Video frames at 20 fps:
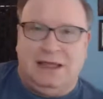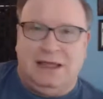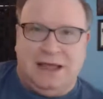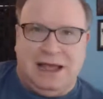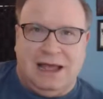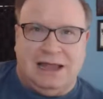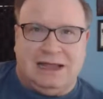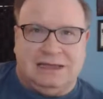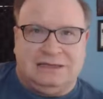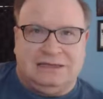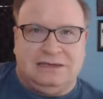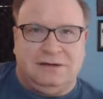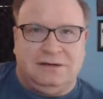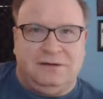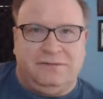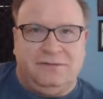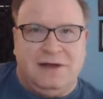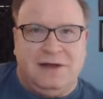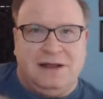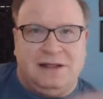I guess they're
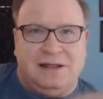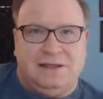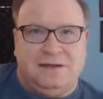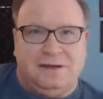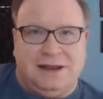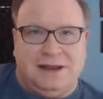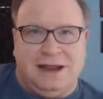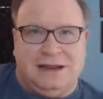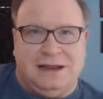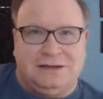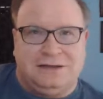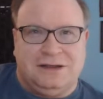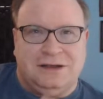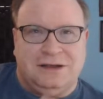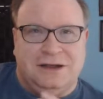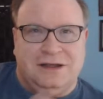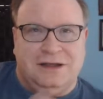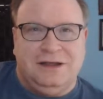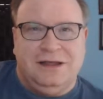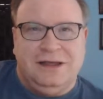afraid that their kid's going
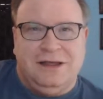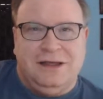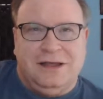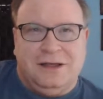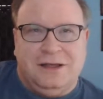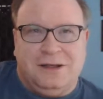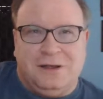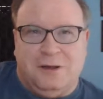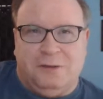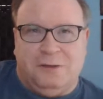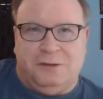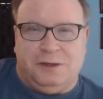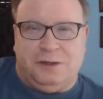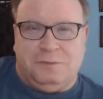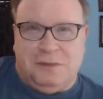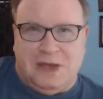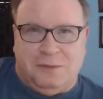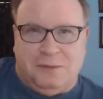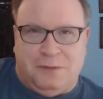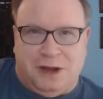to go look
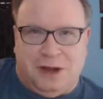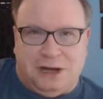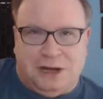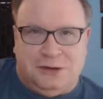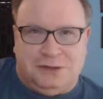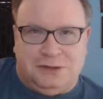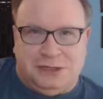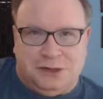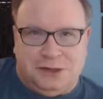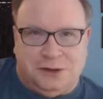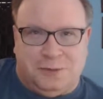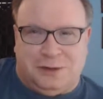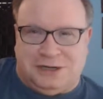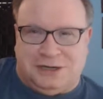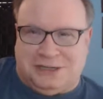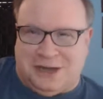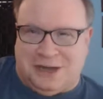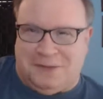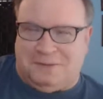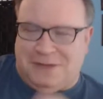me up on YouTube or
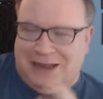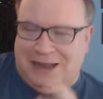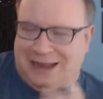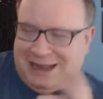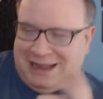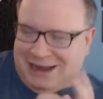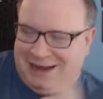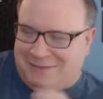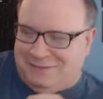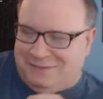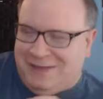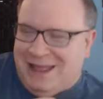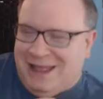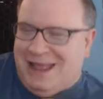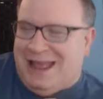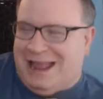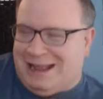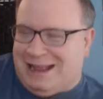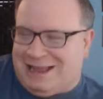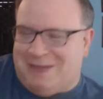something
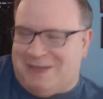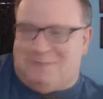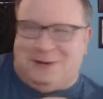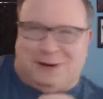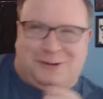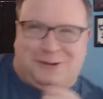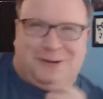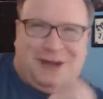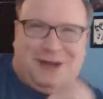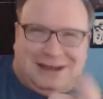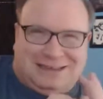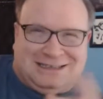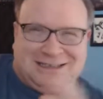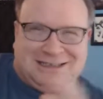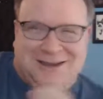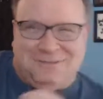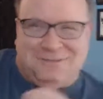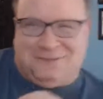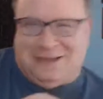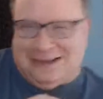and come across
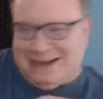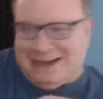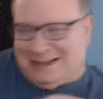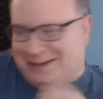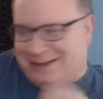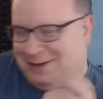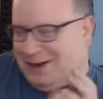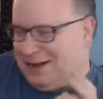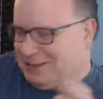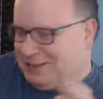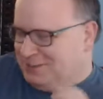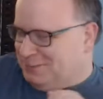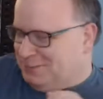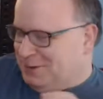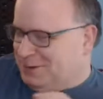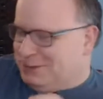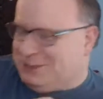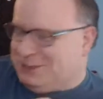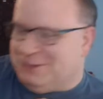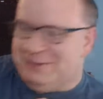something that they're not
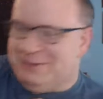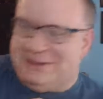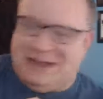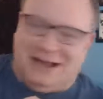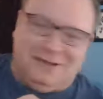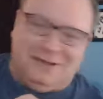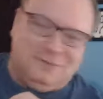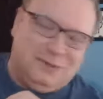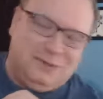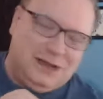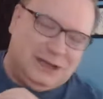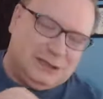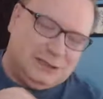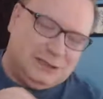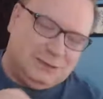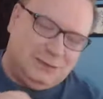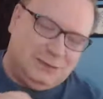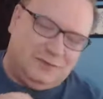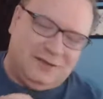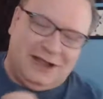supposed to without being
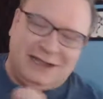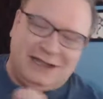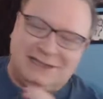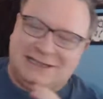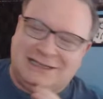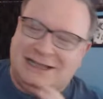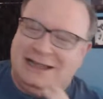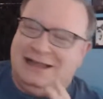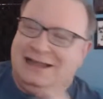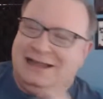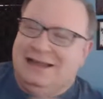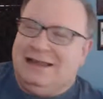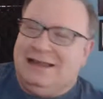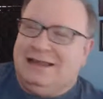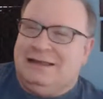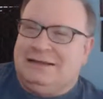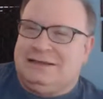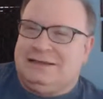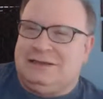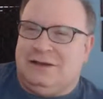supervised.
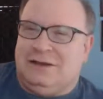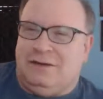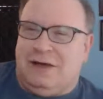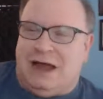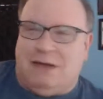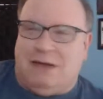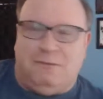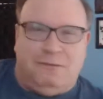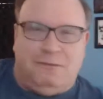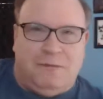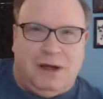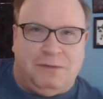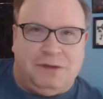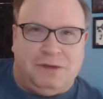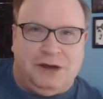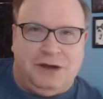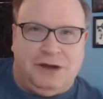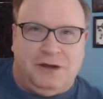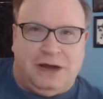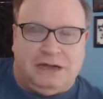So I'm
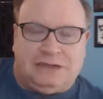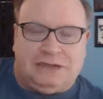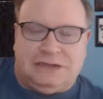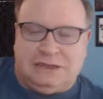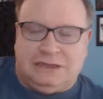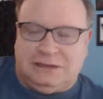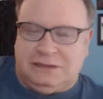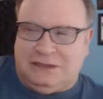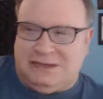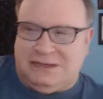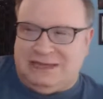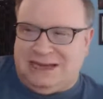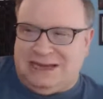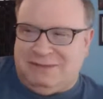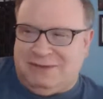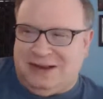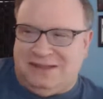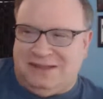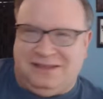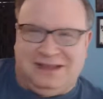curious. Does
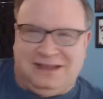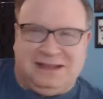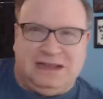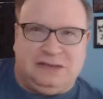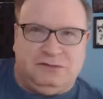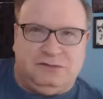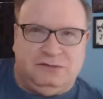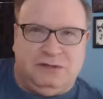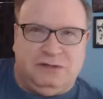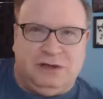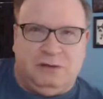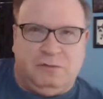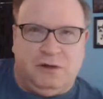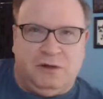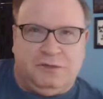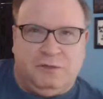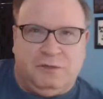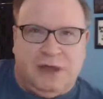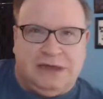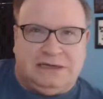anybody think that's really
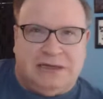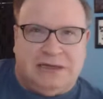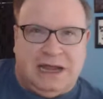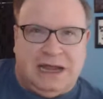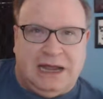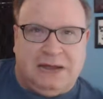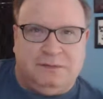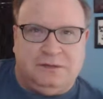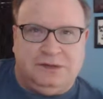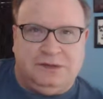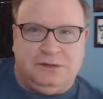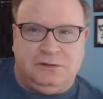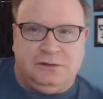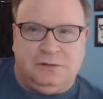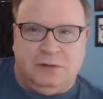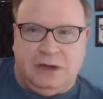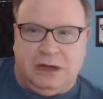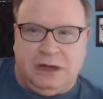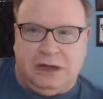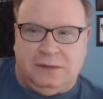worth my time
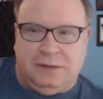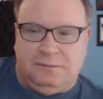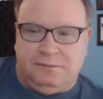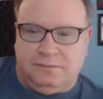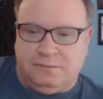to